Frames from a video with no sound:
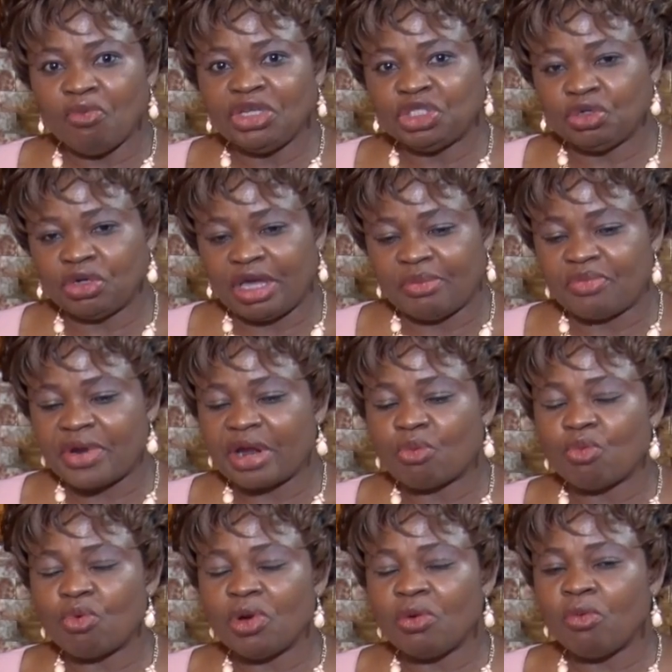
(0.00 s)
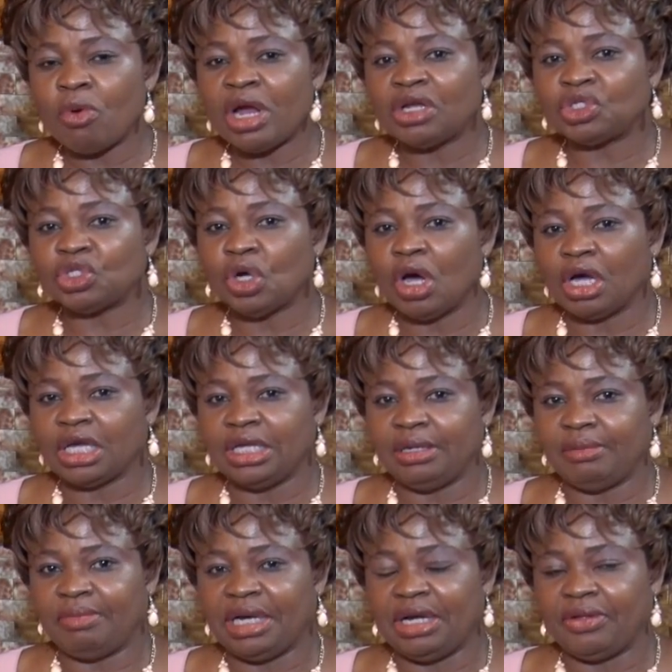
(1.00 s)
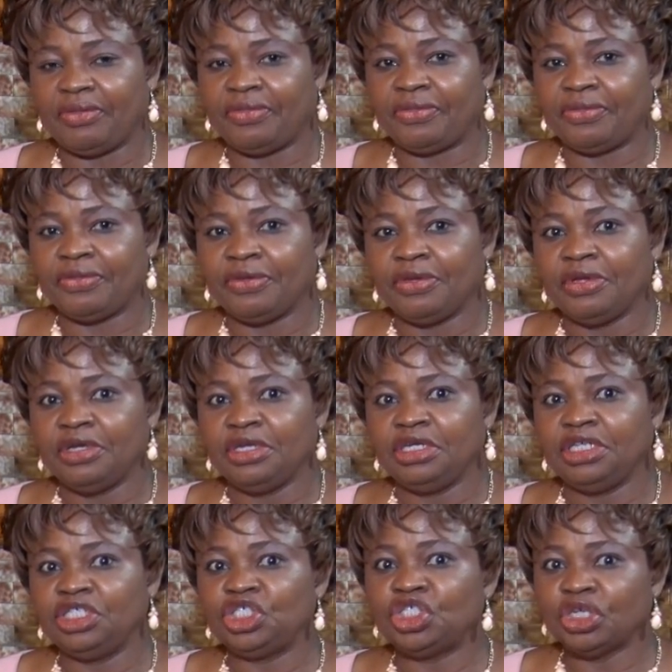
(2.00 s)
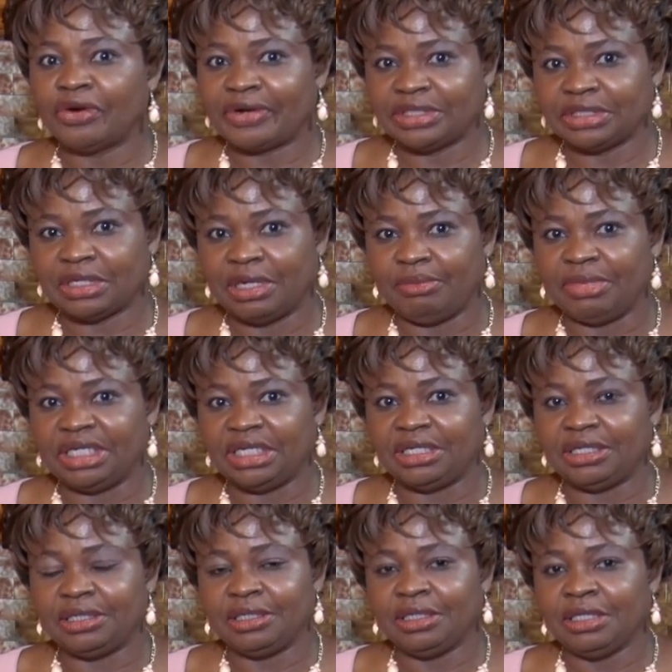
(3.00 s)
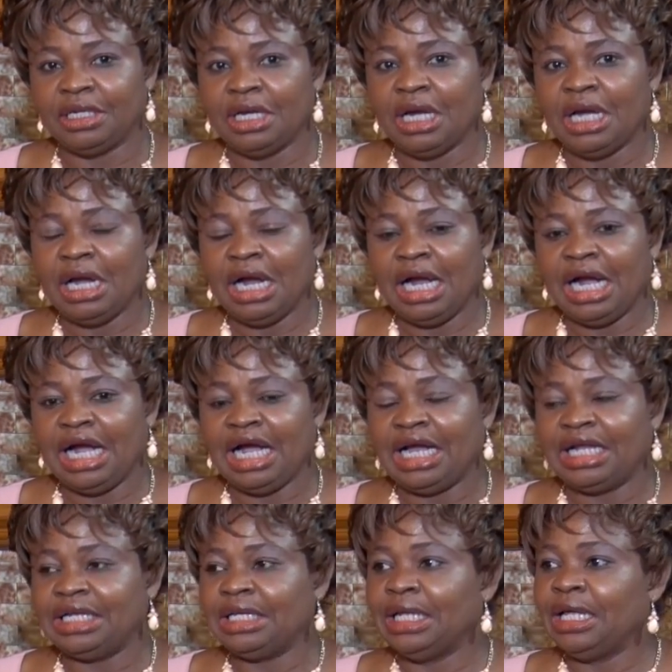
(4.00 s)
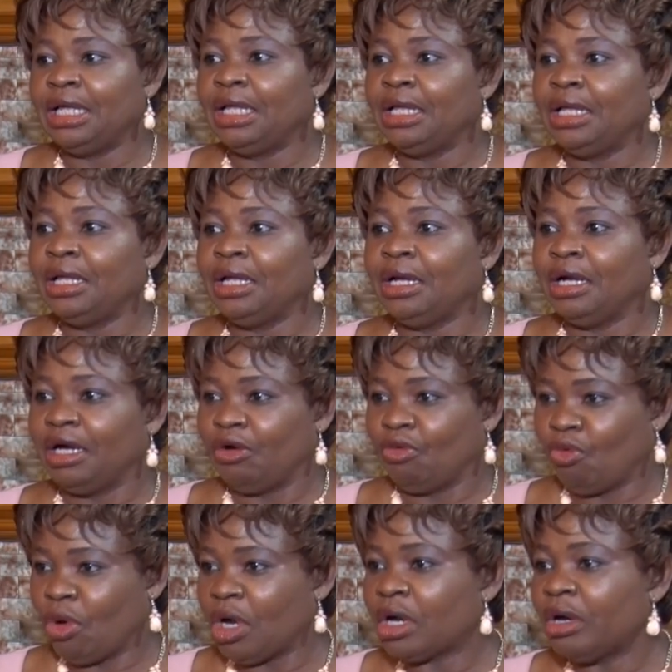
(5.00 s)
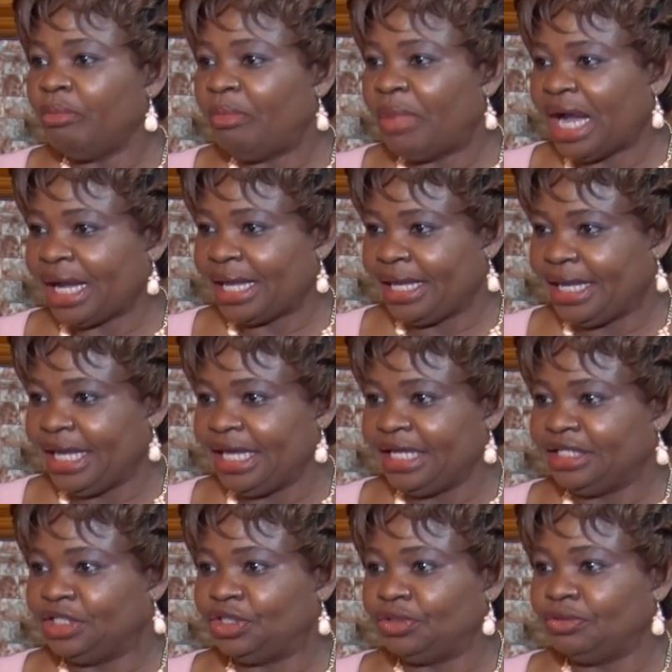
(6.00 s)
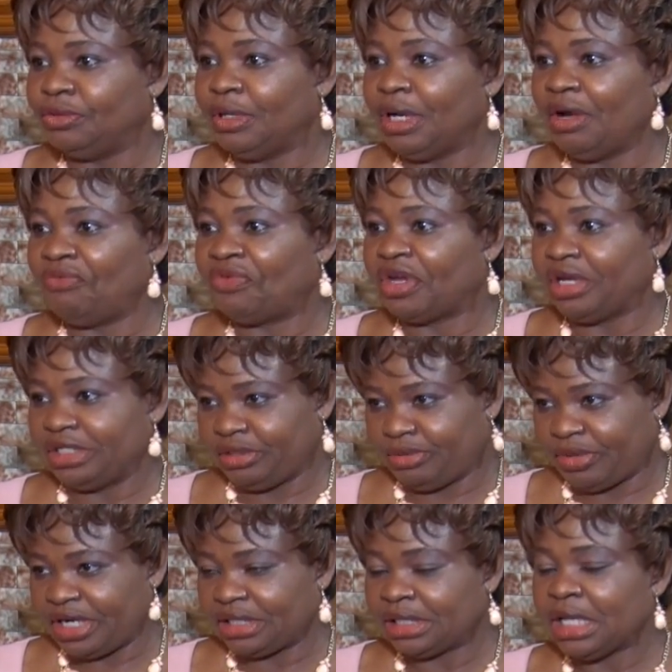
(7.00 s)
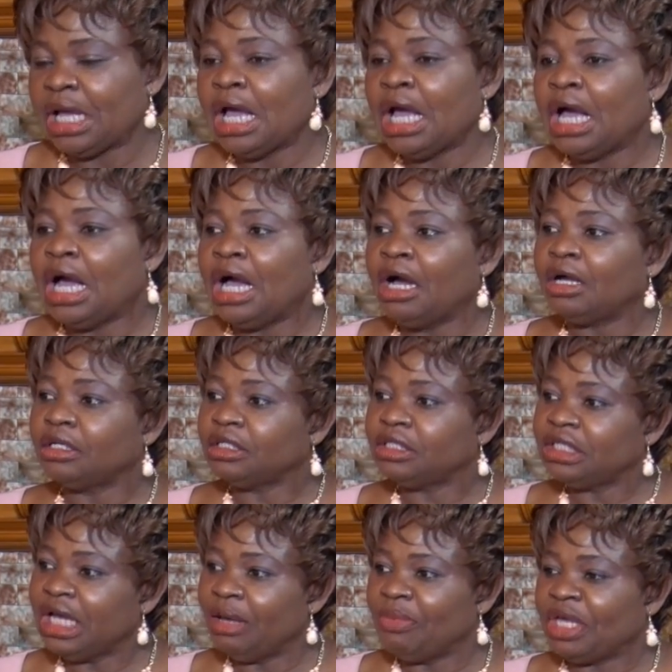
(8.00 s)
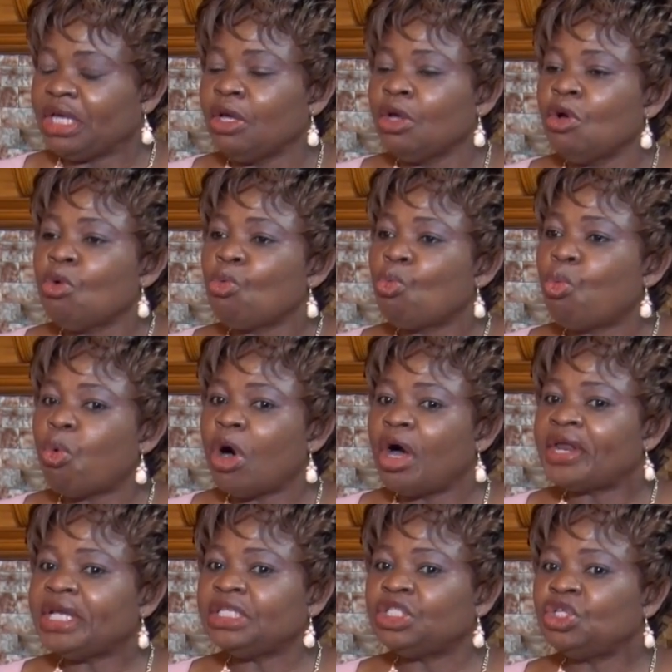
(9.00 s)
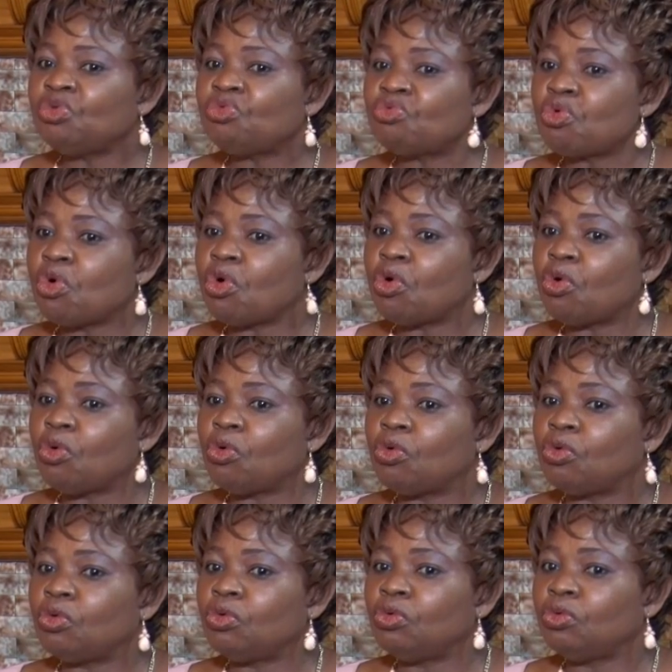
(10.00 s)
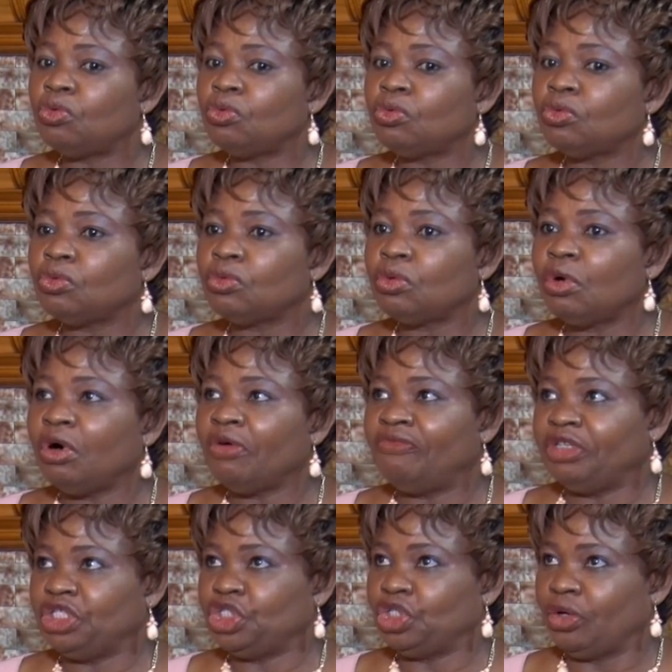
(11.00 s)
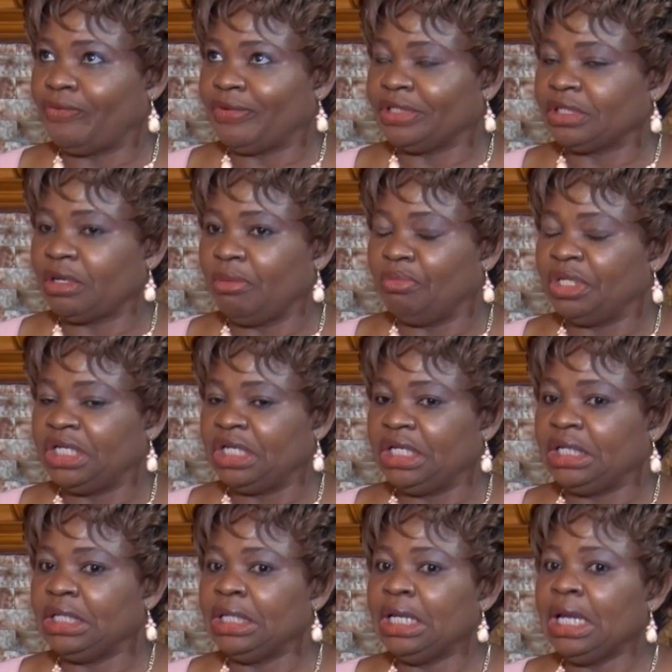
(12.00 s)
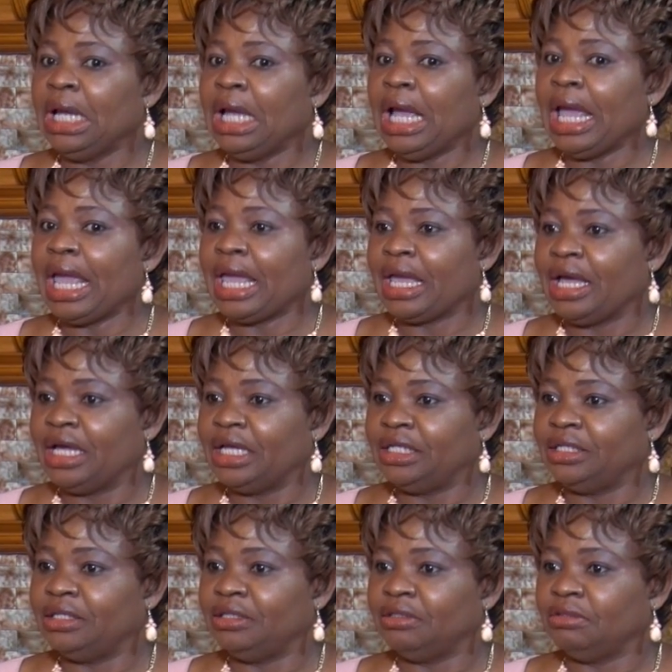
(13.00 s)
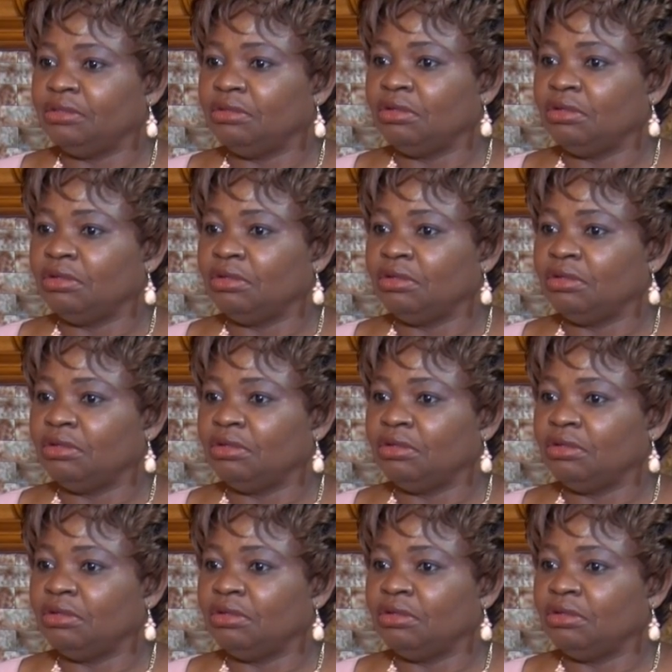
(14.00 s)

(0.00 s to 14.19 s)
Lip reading: we took a break, we were talking about insurance company. And welcome back again to Africa Express. Tell me, what is the role of insurance company, and